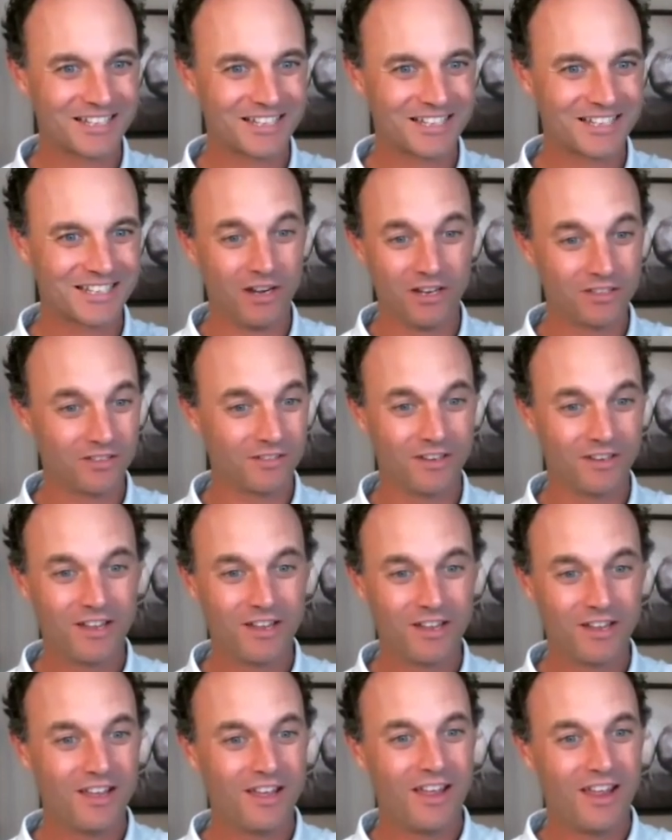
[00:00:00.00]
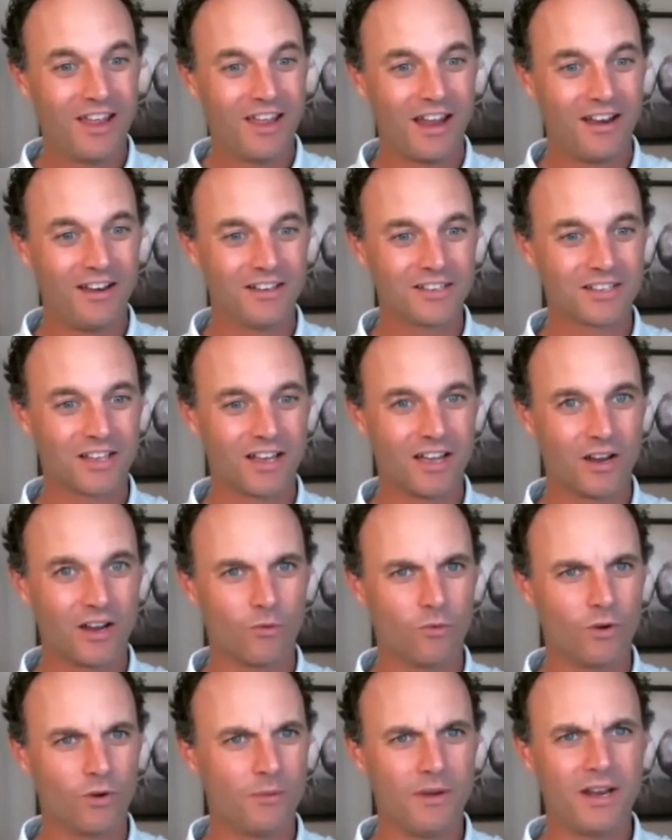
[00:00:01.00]
I mean, and he's like,
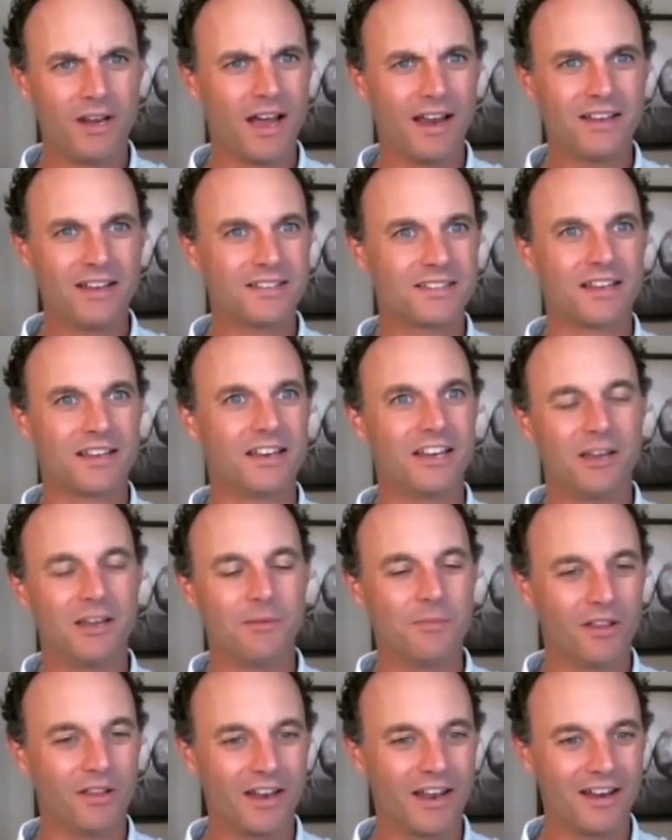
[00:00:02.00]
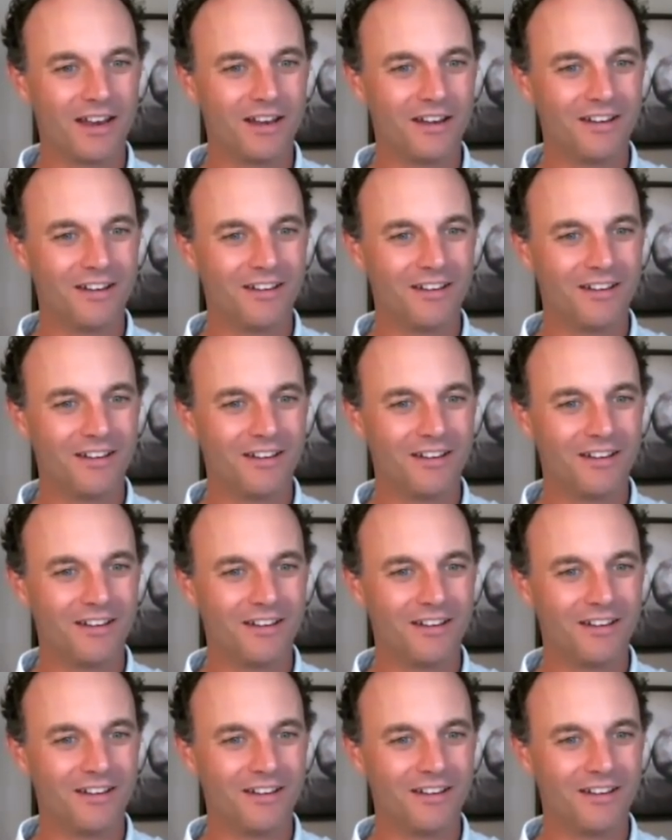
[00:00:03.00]
what do you mean? I didn't send an email that had any